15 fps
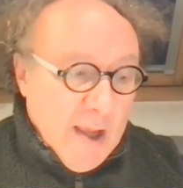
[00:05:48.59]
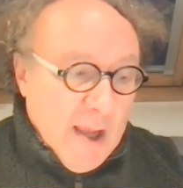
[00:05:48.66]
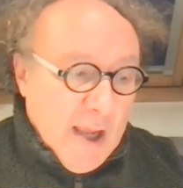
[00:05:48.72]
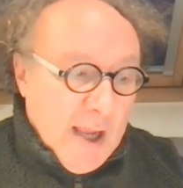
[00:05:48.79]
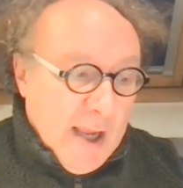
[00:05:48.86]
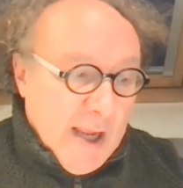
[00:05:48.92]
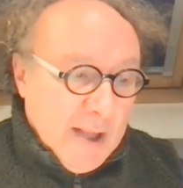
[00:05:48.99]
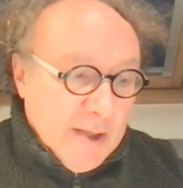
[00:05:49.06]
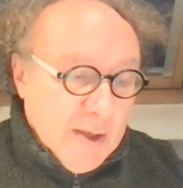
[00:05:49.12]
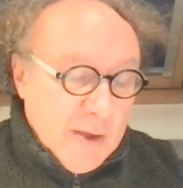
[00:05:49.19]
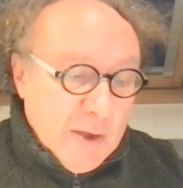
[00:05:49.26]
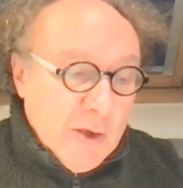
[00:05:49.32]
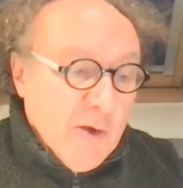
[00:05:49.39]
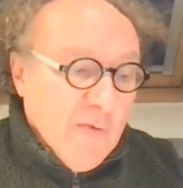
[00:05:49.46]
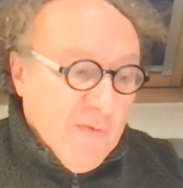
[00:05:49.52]
and
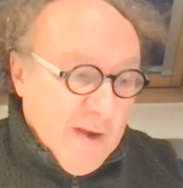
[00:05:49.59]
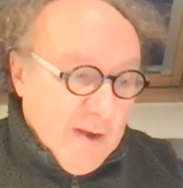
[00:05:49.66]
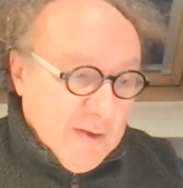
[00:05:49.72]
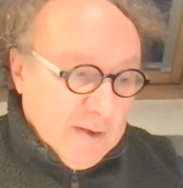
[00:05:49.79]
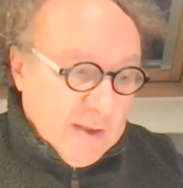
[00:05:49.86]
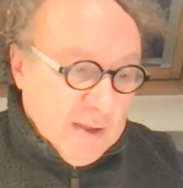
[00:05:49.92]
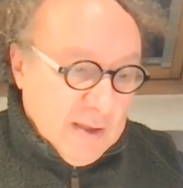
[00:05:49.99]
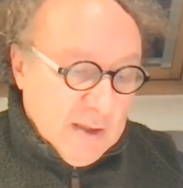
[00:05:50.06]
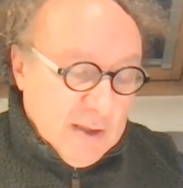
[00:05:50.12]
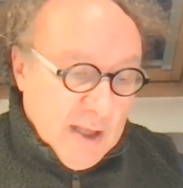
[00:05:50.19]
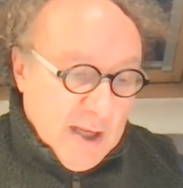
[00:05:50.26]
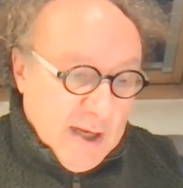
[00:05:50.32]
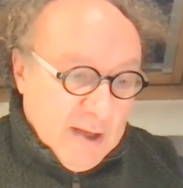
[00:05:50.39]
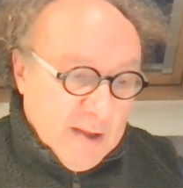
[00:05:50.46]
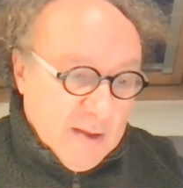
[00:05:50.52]
you felt
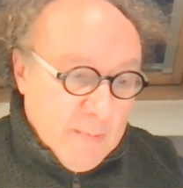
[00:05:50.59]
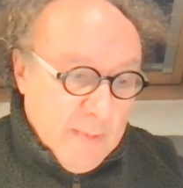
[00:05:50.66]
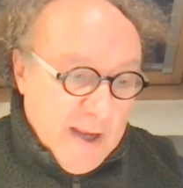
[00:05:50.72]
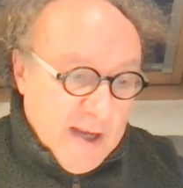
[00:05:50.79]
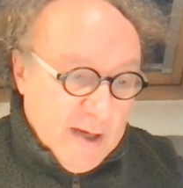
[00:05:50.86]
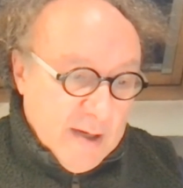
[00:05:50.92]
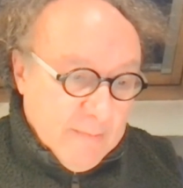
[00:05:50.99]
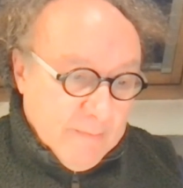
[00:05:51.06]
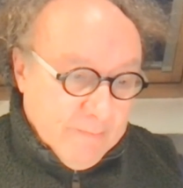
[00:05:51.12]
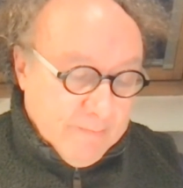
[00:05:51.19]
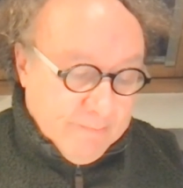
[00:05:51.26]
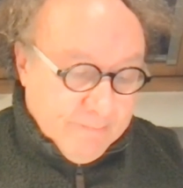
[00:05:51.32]
like the main